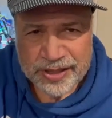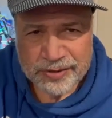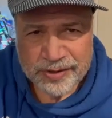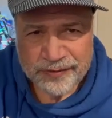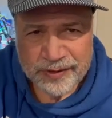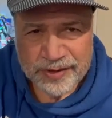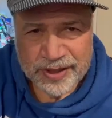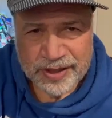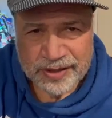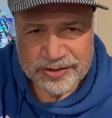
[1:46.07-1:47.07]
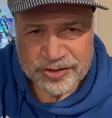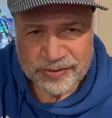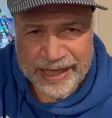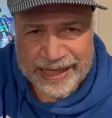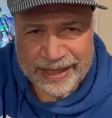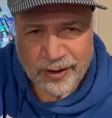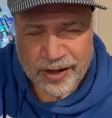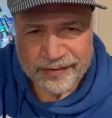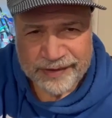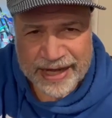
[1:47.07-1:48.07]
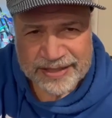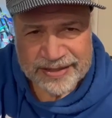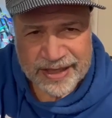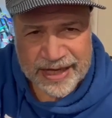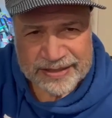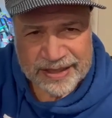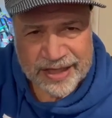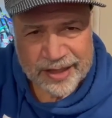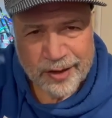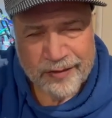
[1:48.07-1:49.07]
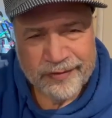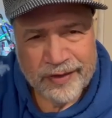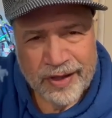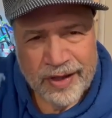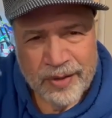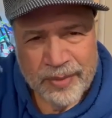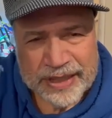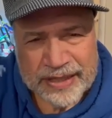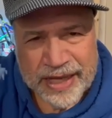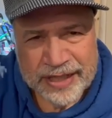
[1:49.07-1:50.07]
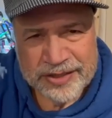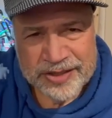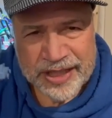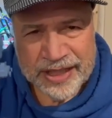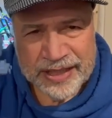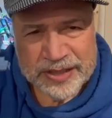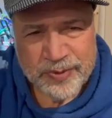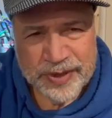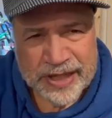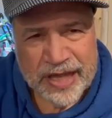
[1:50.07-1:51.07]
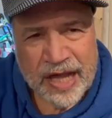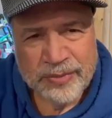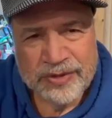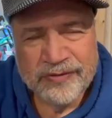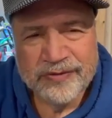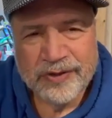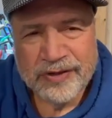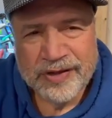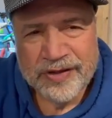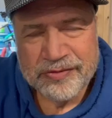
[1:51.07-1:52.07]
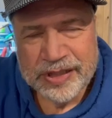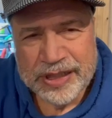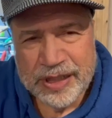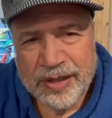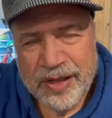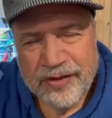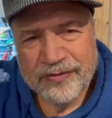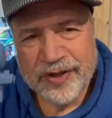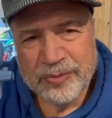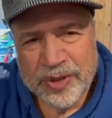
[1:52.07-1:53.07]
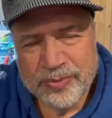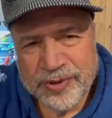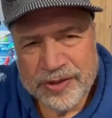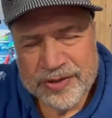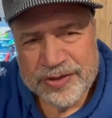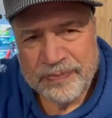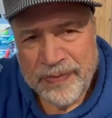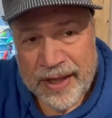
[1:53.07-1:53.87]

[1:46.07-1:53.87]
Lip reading: There were a few little stringy artifacts that I had to cut off, but I understand that's pretty common for 3D filament printers.